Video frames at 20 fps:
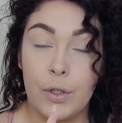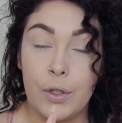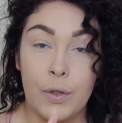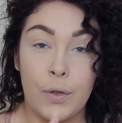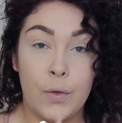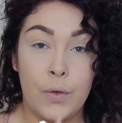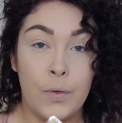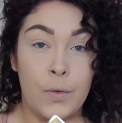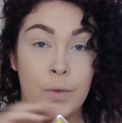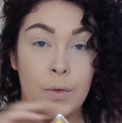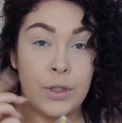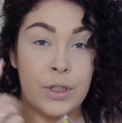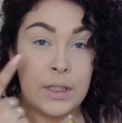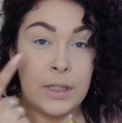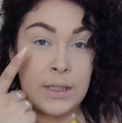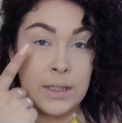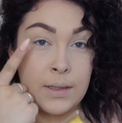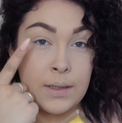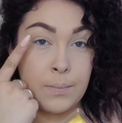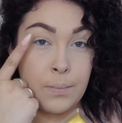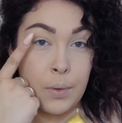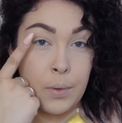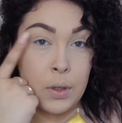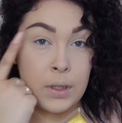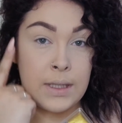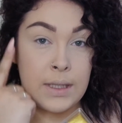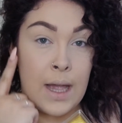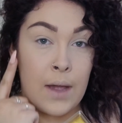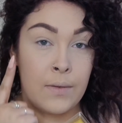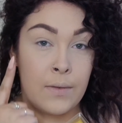to just
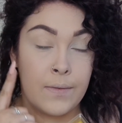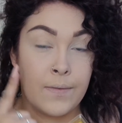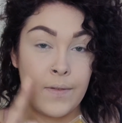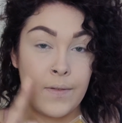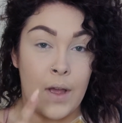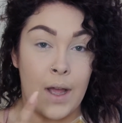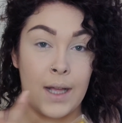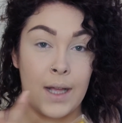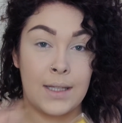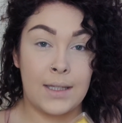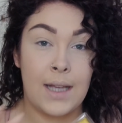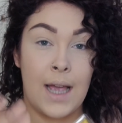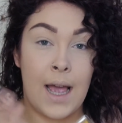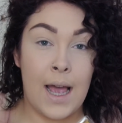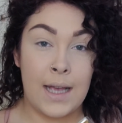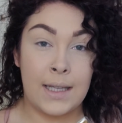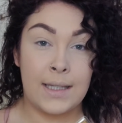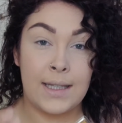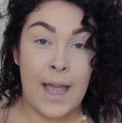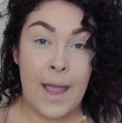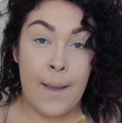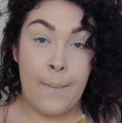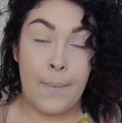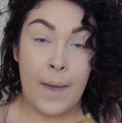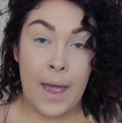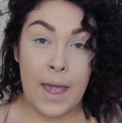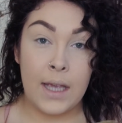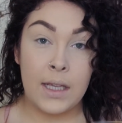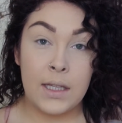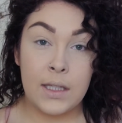put down first as a
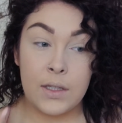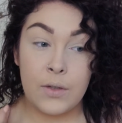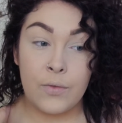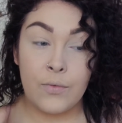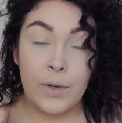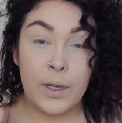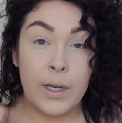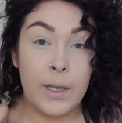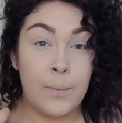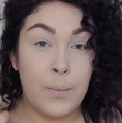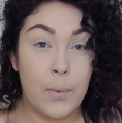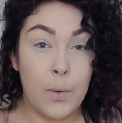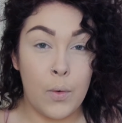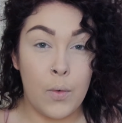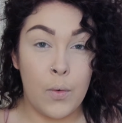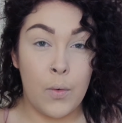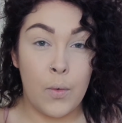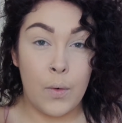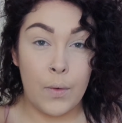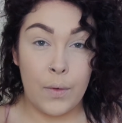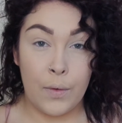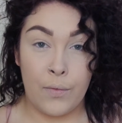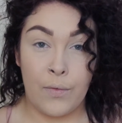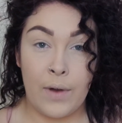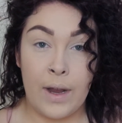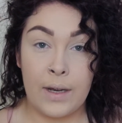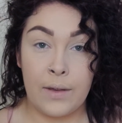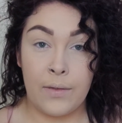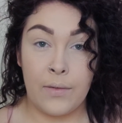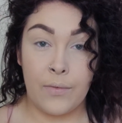base to really pull the red